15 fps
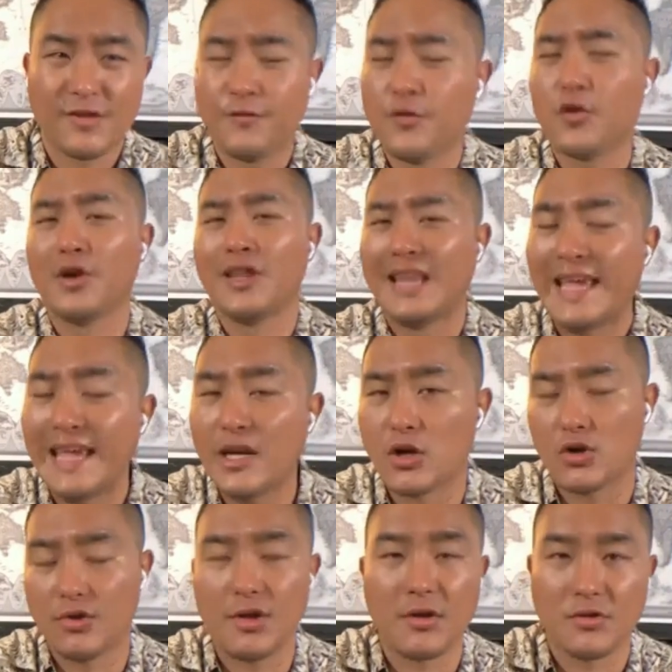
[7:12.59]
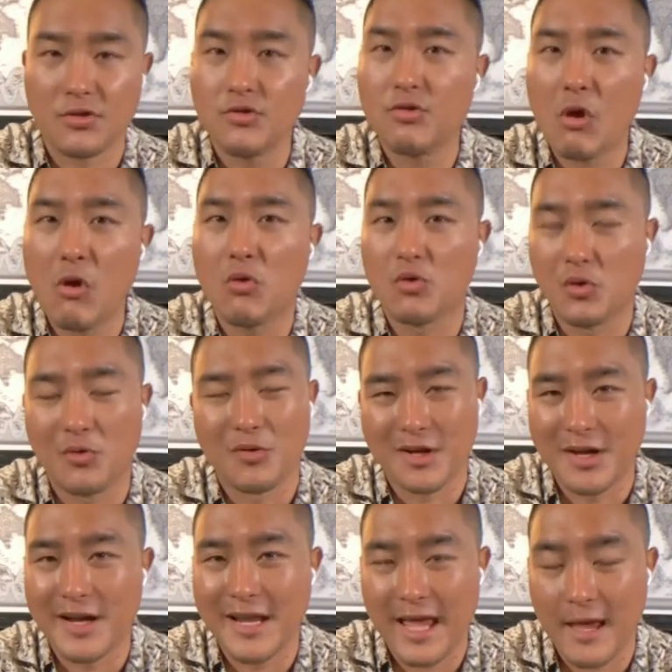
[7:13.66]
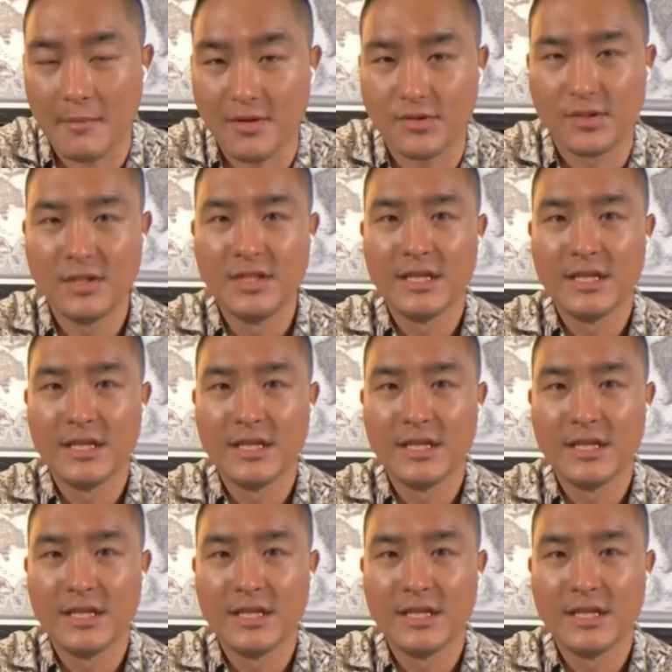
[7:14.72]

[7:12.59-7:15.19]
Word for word: If you're a leader, then you know who Loren Cunningham is.